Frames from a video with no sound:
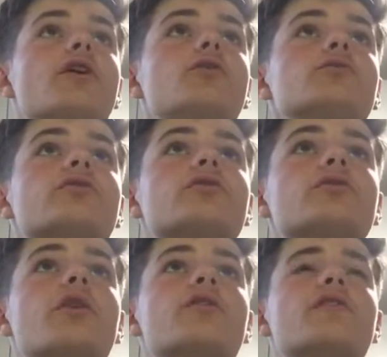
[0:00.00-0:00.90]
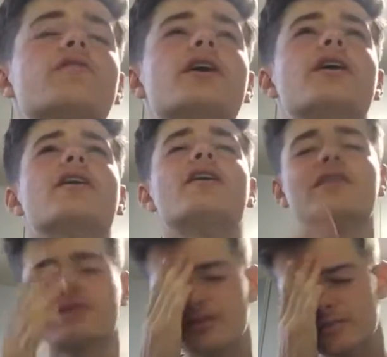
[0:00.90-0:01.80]
Volks who goes up for
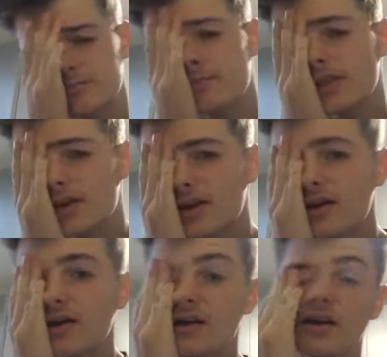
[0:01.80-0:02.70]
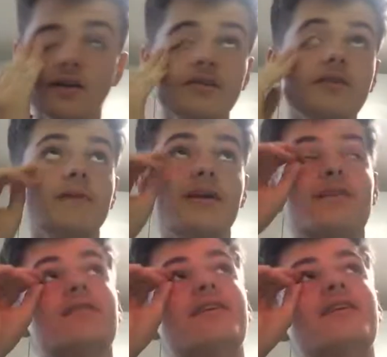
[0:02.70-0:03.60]
it. And, just
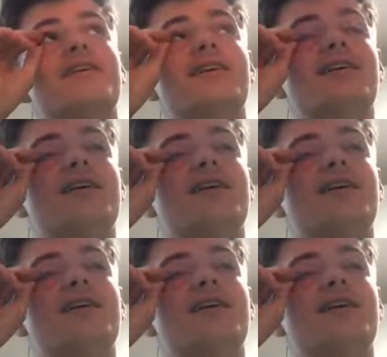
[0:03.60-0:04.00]
misses it.